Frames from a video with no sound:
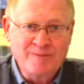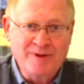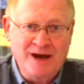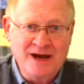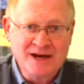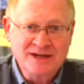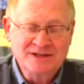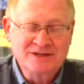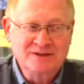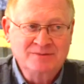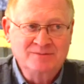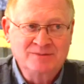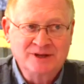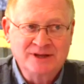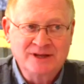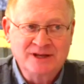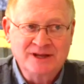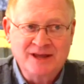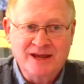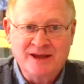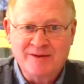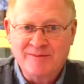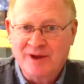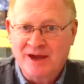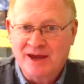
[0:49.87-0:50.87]
Possibly
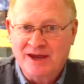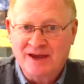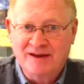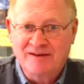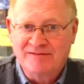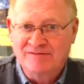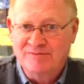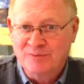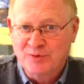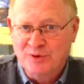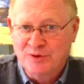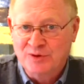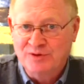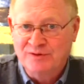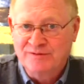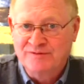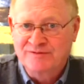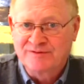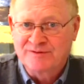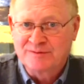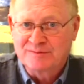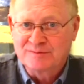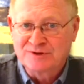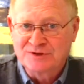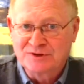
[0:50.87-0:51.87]
they may have
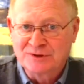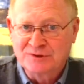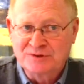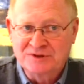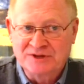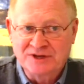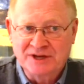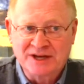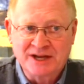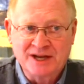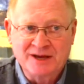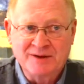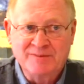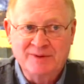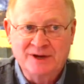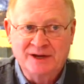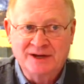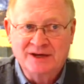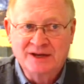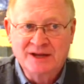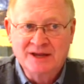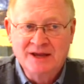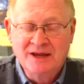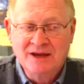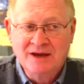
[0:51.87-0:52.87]
moved from Sioux City, but